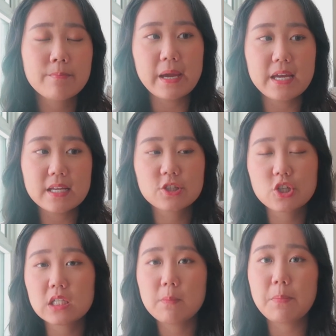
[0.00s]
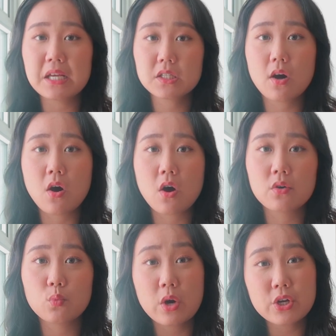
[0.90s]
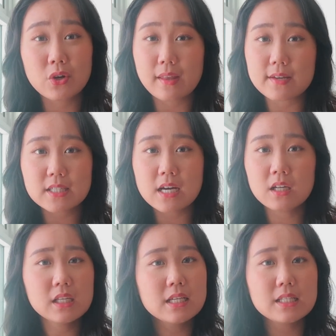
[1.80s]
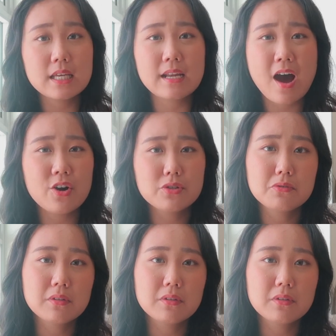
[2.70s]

but it's just based on what your lifestyle is and how you